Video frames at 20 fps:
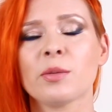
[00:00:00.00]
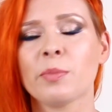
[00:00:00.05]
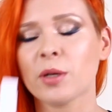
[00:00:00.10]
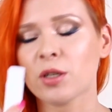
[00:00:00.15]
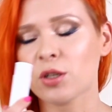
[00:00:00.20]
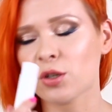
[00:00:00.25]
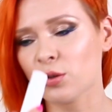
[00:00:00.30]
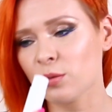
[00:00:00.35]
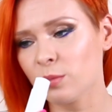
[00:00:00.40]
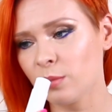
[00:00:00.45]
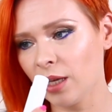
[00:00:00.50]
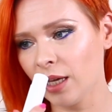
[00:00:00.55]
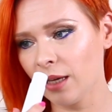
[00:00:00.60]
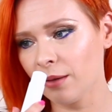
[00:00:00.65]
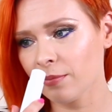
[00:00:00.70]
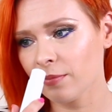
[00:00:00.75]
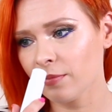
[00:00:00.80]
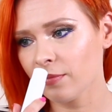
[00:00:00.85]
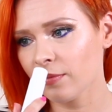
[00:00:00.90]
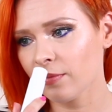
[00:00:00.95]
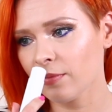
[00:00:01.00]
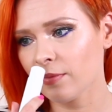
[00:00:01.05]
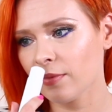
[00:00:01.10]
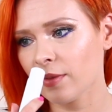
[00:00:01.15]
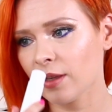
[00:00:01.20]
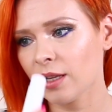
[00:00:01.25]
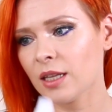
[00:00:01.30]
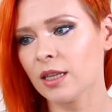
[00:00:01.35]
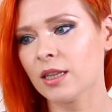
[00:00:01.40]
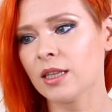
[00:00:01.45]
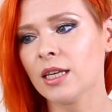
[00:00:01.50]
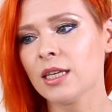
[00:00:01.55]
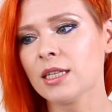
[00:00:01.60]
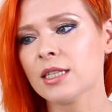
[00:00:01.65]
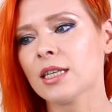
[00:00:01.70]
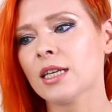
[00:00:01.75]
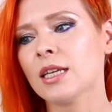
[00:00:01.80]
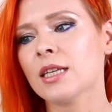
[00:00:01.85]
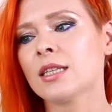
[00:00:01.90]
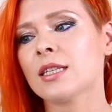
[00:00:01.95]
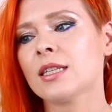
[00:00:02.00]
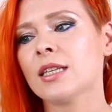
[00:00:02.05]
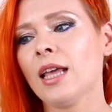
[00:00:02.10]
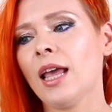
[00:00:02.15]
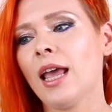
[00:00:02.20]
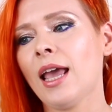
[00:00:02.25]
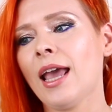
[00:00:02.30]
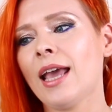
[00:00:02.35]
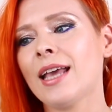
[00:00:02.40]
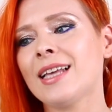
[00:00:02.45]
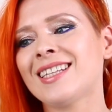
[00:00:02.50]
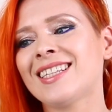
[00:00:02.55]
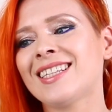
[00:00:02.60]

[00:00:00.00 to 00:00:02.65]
But to me, this is a